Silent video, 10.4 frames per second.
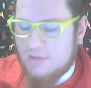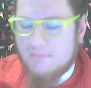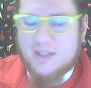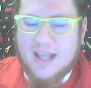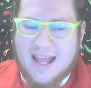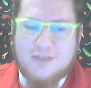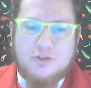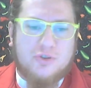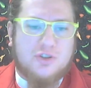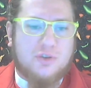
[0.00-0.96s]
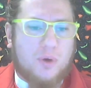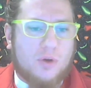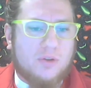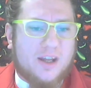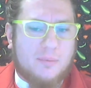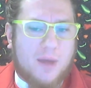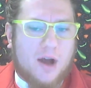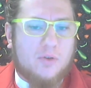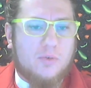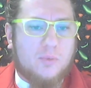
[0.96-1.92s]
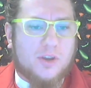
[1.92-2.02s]
but the ancho and chipotle come
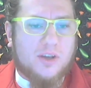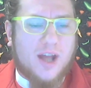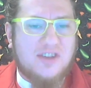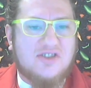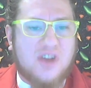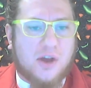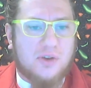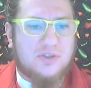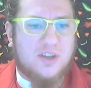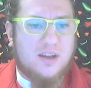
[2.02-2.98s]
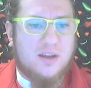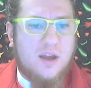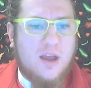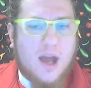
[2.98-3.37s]
out with a nice subtlety